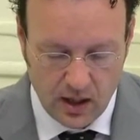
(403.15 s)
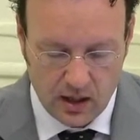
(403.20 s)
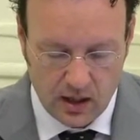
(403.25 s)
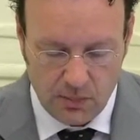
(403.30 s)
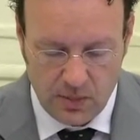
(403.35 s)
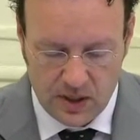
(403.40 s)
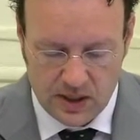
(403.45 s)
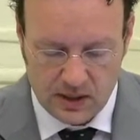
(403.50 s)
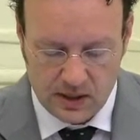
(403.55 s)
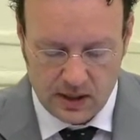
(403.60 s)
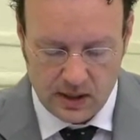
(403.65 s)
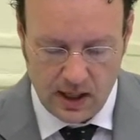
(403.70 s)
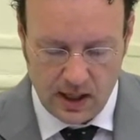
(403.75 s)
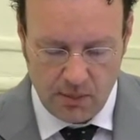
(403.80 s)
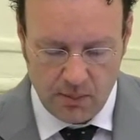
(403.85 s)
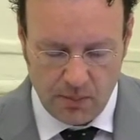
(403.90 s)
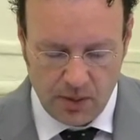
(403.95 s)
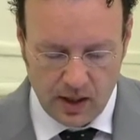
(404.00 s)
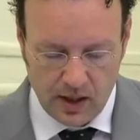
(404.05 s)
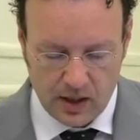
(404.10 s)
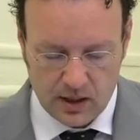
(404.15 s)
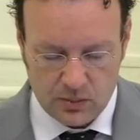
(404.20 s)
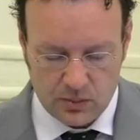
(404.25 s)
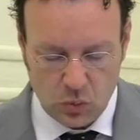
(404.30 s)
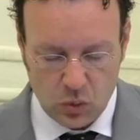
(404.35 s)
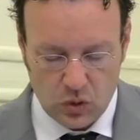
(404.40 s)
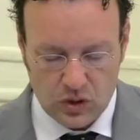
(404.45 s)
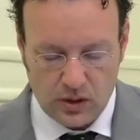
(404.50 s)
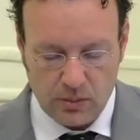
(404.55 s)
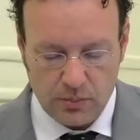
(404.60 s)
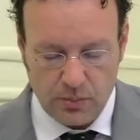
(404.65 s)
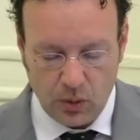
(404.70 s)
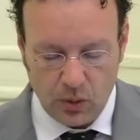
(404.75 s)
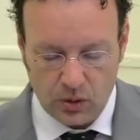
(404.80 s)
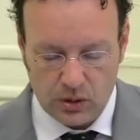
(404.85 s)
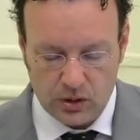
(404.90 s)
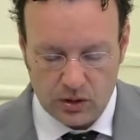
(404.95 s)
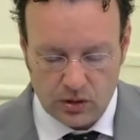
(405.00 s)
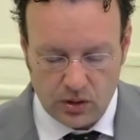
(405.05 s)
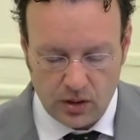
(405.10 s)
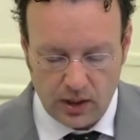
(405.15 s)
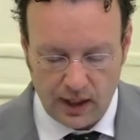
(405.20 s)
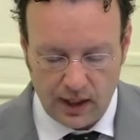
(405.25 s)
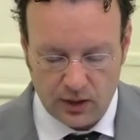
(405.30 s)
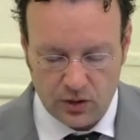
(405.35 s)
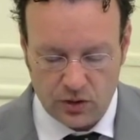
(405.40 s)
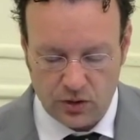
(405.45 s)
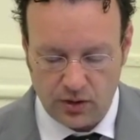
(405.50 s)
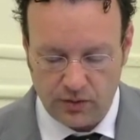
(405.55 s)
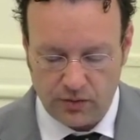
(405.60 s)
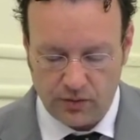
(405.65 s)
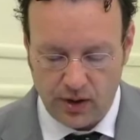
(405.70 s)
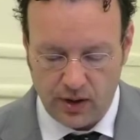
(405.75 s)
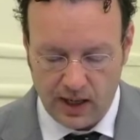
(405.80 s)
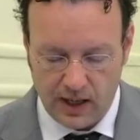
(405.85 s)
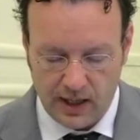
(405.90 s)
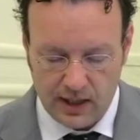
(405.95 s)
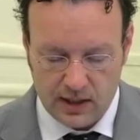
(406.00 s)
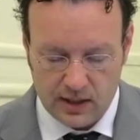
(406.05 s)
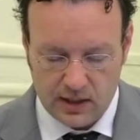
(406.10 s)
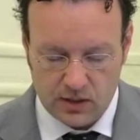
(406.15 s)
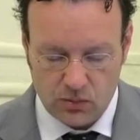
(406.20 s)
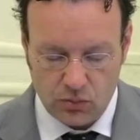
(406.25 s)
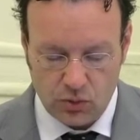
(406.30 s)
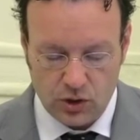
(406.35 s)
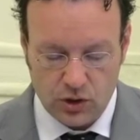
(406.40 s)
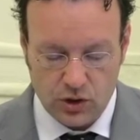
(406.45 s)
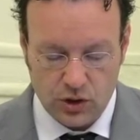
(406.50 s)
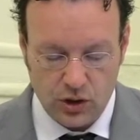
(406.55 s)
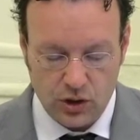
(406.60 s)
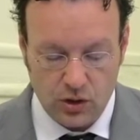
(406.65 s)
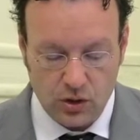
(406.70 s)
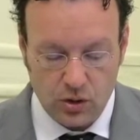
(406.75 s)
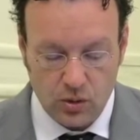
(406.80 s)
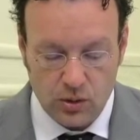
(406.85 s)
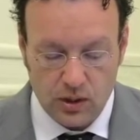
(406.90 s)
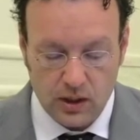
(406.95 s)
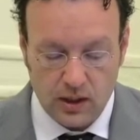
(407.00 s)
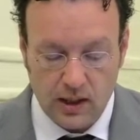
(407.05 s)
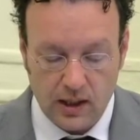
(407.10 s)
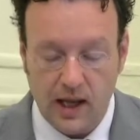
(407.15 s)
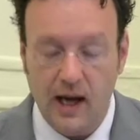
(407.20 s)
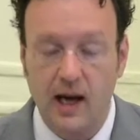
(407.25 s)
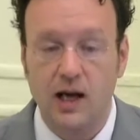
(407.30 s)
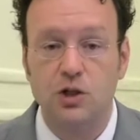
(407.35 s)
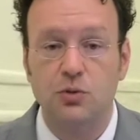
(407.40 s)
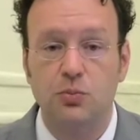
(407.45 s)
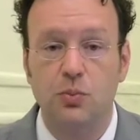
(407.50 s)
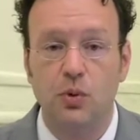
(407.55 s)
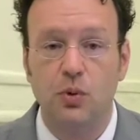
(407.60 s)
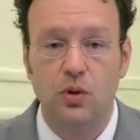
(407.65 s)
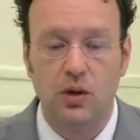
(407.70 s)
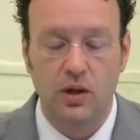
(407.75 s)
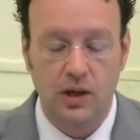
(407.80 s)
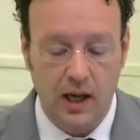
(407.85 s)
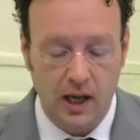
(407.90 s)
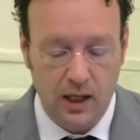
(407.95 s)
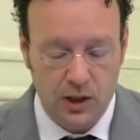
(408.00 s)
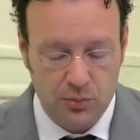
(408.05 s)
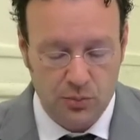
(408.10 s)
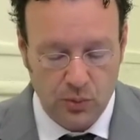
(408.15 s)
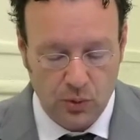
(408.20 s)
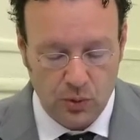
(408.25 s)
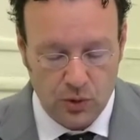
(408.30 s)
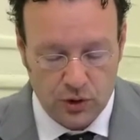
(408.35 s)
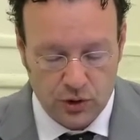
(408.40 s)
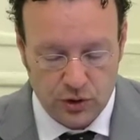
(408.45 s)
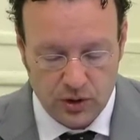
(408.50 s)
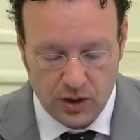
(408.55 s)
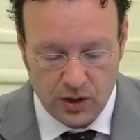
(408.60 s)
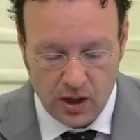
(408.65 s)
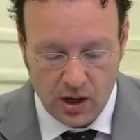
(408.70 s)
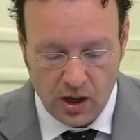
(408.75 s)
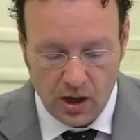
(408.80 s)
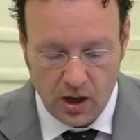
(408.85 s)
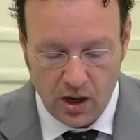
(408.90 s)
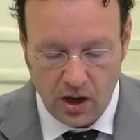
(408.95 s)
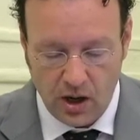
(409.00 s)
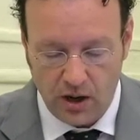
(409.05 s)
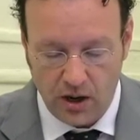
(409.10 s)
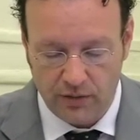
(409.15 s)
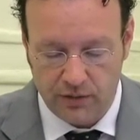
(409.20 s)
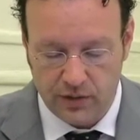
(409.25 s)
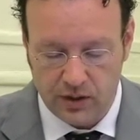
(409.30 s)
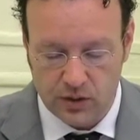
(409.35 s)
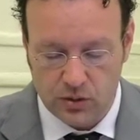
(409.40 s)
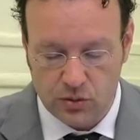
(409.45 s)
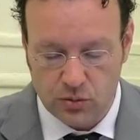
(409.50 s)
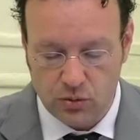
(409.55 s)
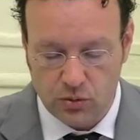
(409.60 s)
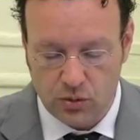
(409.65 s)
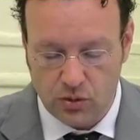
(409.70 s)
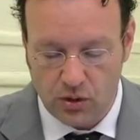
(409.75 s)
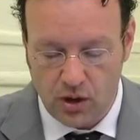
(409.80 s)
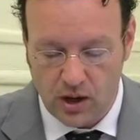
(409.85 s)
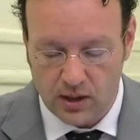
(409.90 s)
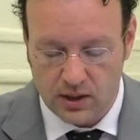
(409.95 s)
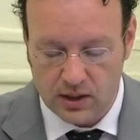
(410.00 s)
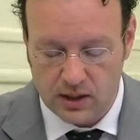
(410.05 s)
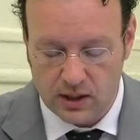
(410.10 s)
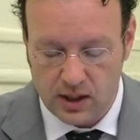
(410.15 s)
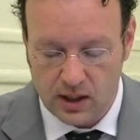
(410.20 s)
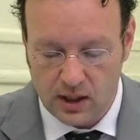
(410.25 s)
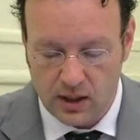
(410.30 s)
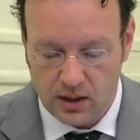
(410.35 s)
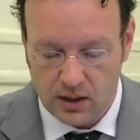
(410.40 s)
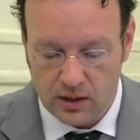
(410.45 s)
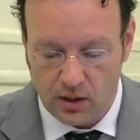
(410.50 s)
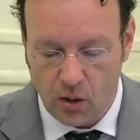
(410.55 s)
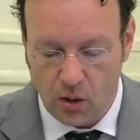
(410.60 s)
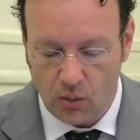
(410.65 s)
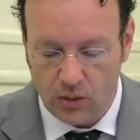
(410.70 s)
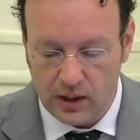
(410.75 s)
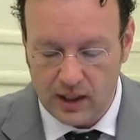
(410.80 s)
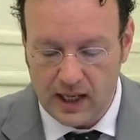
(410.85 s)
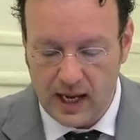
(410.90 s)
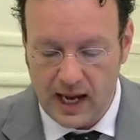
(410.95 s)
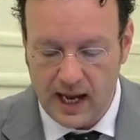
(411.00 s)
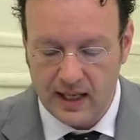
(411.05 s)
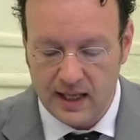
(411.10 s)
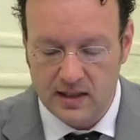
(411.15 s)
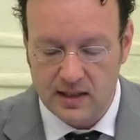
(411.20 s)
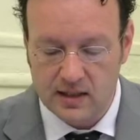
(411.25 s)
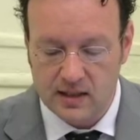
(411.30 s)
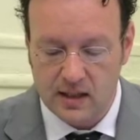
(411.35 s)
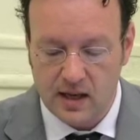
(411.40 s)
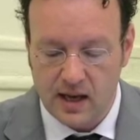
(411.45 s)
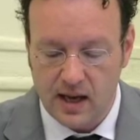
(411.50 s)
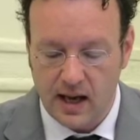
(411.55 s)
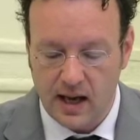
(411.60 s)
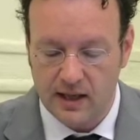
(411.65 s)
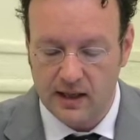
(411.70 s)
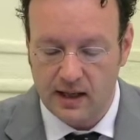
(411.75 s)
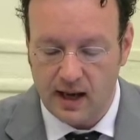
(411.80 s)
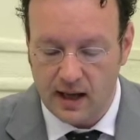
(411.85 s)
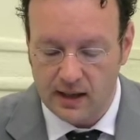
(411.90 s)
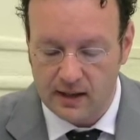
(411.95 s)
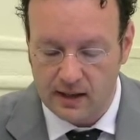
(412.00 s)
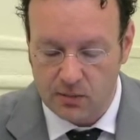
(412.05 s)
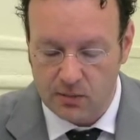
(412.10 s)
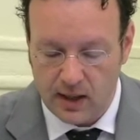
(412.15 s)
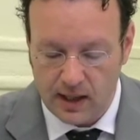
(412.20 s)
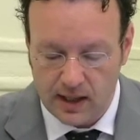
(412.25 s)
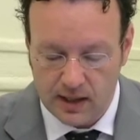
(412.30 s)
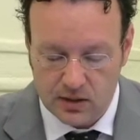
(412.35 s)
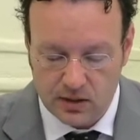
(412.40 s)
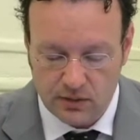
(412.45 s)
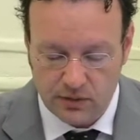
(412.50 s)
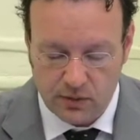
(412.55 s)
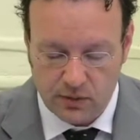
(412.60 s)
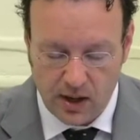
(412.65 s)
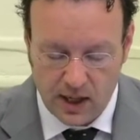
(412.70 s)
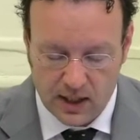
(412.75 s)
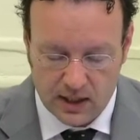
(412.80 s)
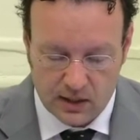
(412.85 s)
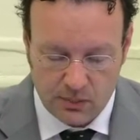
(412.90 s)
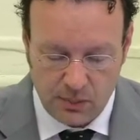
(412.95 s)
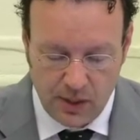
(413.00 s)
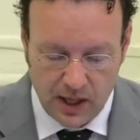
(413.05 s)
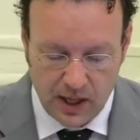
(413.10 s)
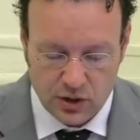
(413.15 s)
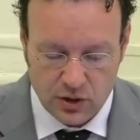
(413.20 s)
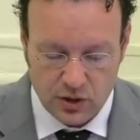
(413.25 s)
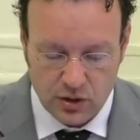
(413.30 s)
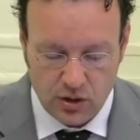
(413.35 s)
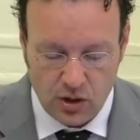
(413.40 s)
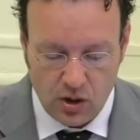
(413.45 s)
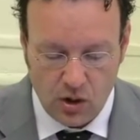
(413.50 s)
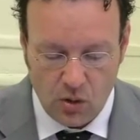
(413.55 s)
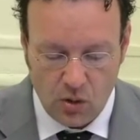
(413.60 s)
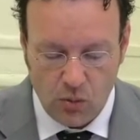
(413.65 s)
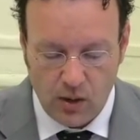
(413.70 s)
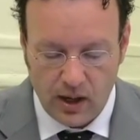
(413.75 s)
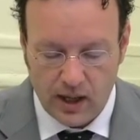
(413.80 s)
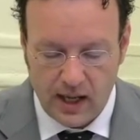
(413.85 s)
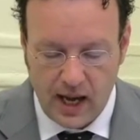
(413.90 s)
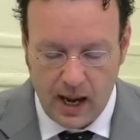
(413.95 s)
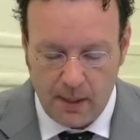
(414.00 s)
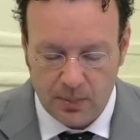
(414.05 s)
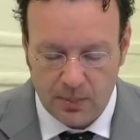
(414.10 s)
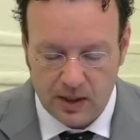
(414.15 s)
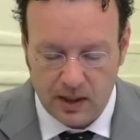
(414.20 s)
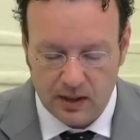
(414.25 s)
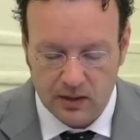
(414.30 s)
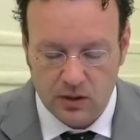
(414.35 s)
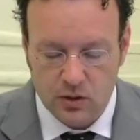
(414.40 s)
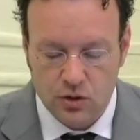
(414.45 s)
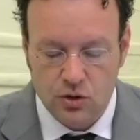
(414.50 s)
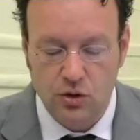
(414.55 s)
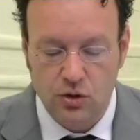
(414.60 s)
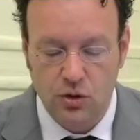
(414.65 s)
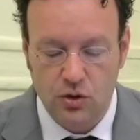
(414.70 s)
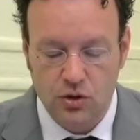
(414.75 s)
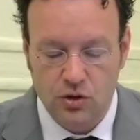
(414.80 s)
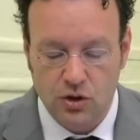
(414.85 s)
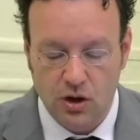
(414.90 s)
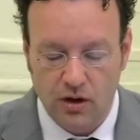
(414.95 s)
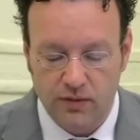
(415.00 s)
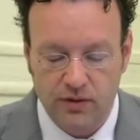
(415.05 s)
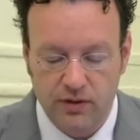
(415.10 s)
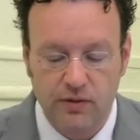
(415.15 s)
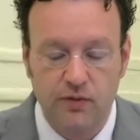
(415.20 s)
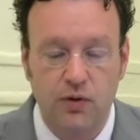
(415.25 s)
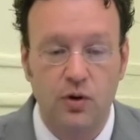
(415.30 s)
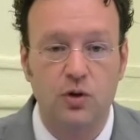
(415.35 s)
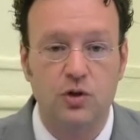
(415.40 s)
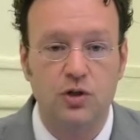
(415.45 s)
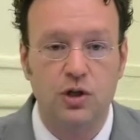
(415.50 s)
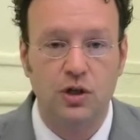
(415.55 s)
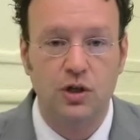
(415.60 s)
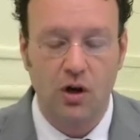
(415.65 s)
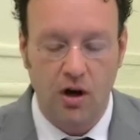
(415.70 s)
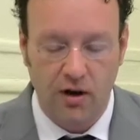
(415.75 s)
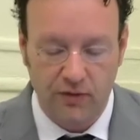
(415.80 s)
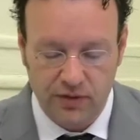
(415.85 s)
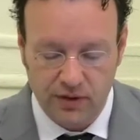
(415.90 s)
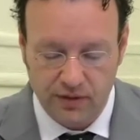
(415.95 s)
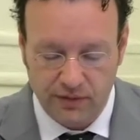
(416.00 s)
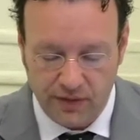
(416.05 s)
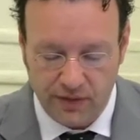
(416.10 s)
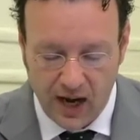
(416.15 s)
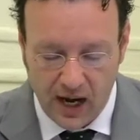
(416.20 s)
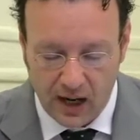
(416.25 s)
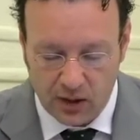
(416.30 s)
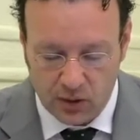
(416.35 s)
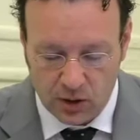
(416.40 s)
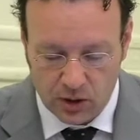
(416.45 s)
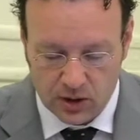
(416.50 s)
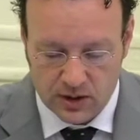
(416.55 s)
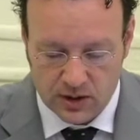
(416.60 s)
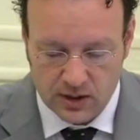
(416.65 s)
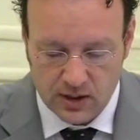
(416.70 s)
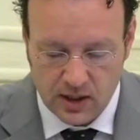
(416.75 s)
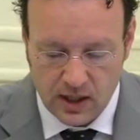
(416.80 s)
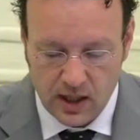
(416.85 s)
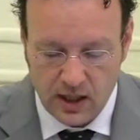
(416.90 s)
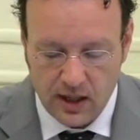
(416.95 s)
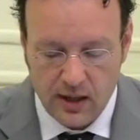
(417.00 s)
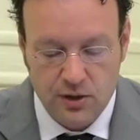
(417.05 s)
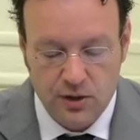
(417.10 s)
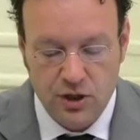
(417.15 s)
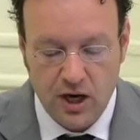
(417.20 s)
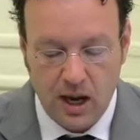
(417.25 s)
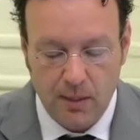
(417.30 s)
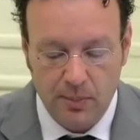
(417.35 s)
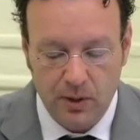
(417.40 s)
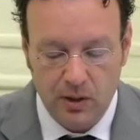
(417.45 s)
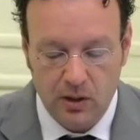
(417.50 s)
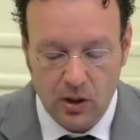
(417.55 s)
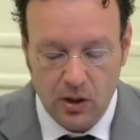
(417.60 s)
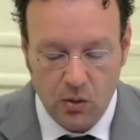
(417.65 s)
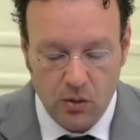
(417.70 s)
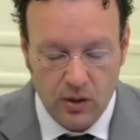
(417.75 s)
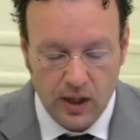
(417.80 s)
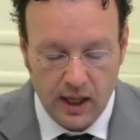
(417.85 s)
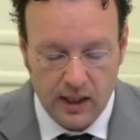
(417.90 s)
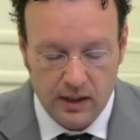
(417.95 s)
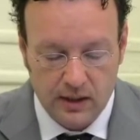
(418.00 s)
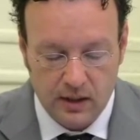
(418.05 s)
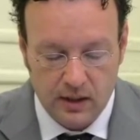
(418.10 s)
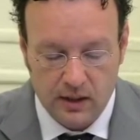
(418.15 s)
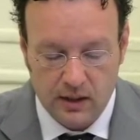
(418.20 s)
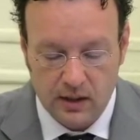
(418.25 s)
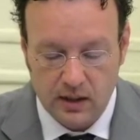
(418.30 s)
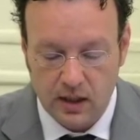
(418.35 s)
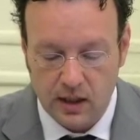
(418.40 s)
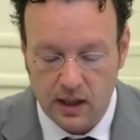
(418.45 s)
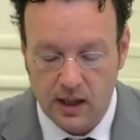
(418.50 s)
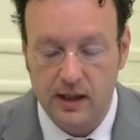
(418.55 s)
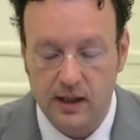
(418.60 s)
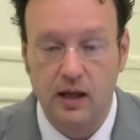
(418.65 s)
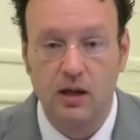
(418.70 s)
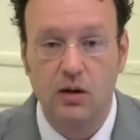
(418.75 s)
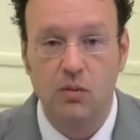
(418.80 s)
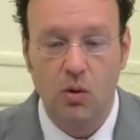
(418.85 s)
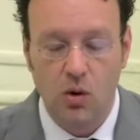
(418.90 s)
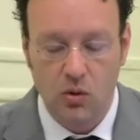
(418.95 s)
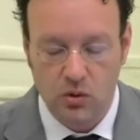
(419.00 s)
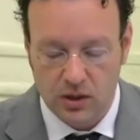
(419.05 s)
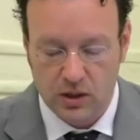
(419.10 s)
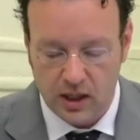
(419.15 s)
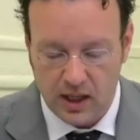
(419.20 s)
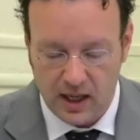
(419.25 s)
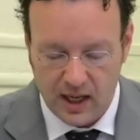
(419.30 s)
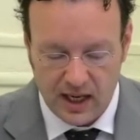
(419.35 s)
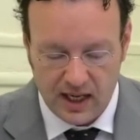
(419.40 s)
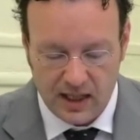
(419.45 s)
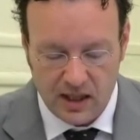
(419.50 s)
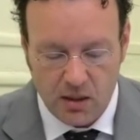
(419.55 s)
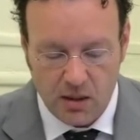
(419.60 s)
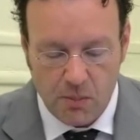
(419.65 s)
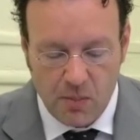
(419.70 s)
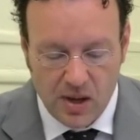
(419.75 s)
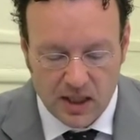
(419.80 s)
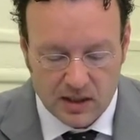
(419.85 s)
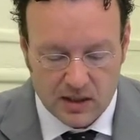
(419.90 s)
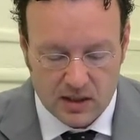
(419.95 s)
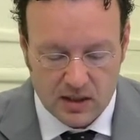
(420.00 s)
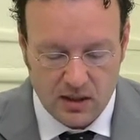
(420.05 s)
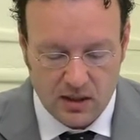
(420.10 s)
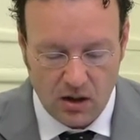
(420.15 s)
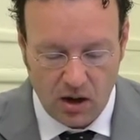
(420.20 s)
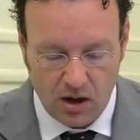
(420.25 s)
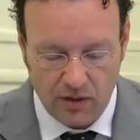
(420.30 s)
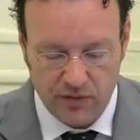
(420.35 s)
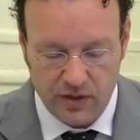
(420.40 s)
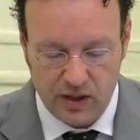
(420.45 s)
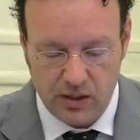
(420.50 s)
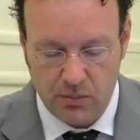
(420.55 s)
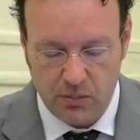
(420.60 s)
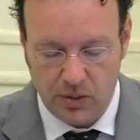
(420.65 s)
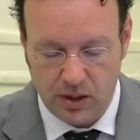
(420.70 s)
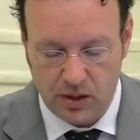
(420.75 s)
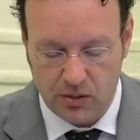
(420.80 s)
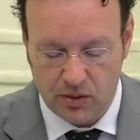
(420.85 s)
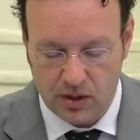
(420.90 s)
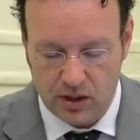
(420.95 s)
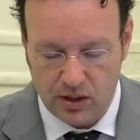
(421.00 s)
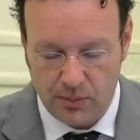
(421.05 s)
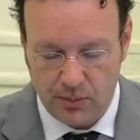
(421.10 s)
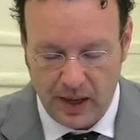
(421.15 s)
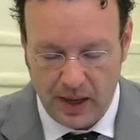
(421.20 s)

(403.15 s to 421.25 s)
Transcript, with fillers: The Byzantine Empire's most important collection of relics, which included a large, por large portion of the true cross, the holy lance, and other relics of Christ's passion were kept at the Church of the Virgin of the Pharos, a chapel located, and I quote, in the midst of the imperial